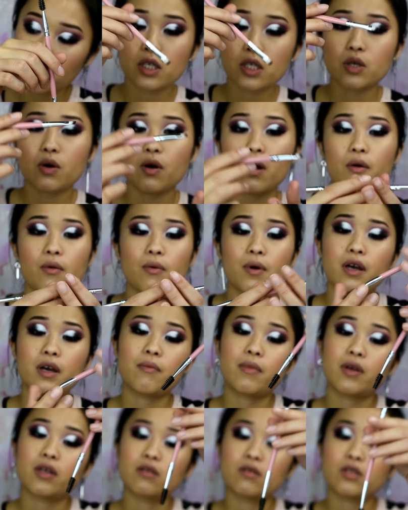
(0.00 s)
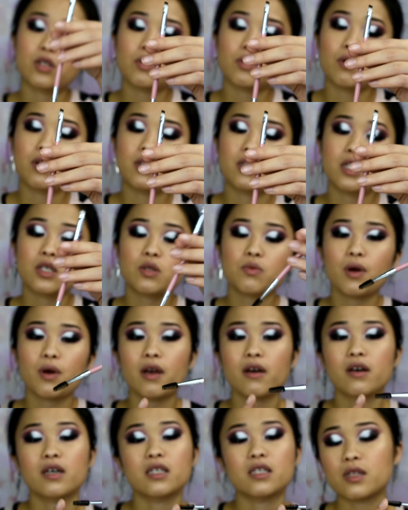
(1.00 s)
So I would recommend you to store it this
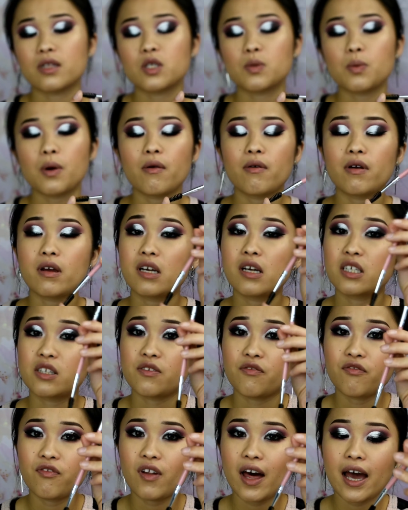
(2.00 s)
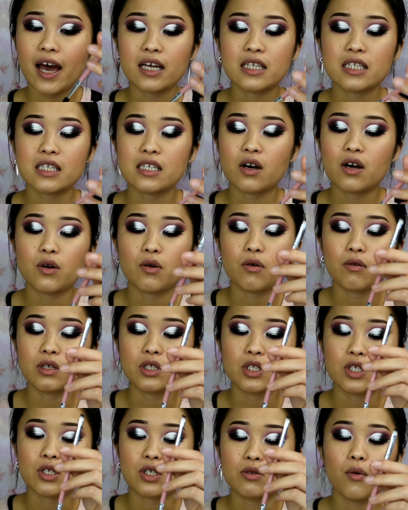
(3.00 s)
way, because this part right here is flat. It's not going
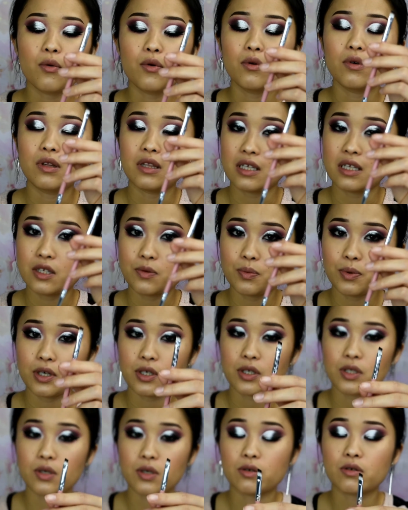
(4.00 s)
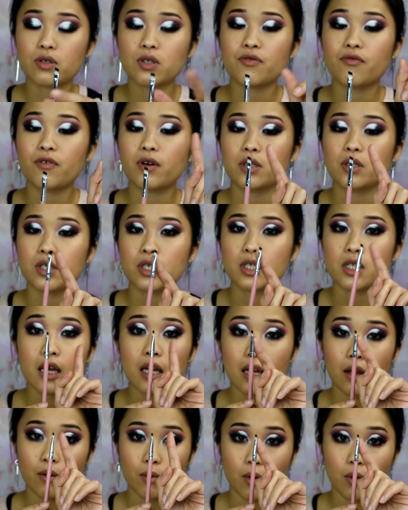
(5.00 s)
to ruin these bristles, versus
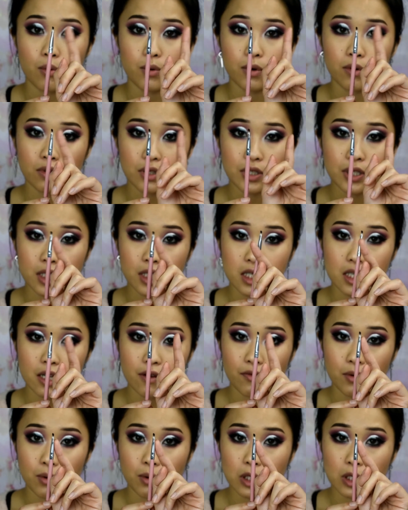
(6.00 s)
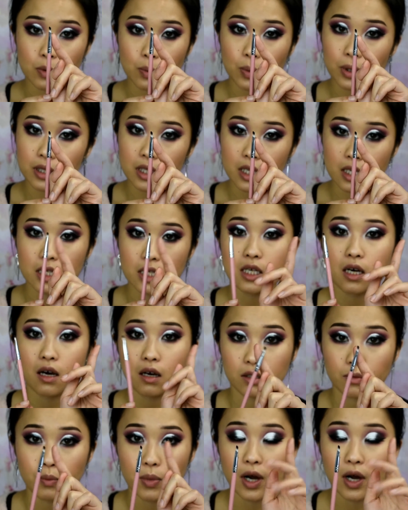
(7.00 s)
it will ruin this if you were to put this
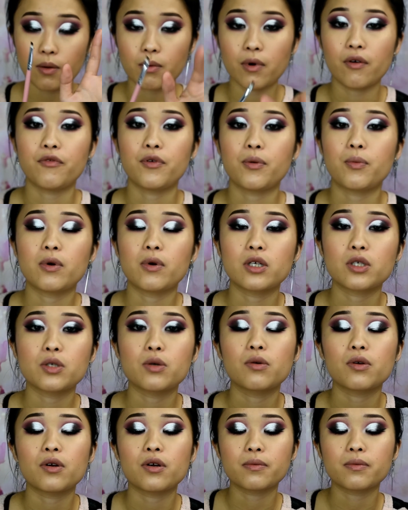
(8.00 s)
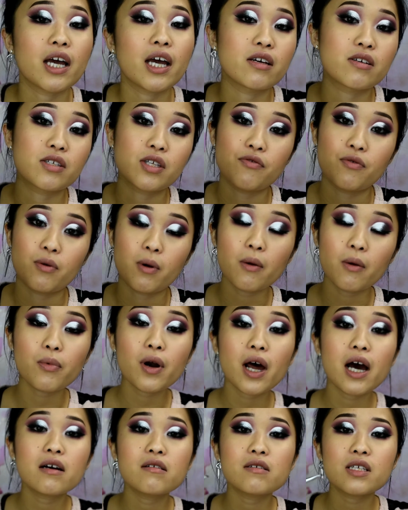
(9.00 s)
on the bottom of your brush holder. I use it for my
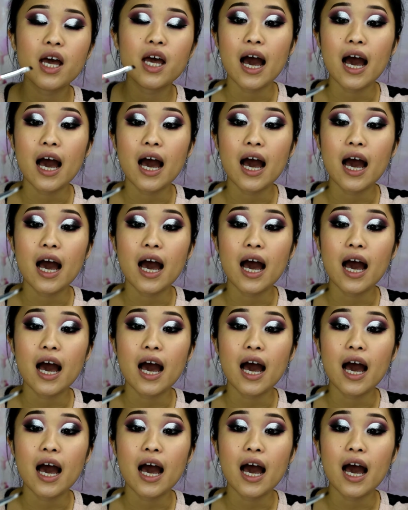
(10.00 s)
brows.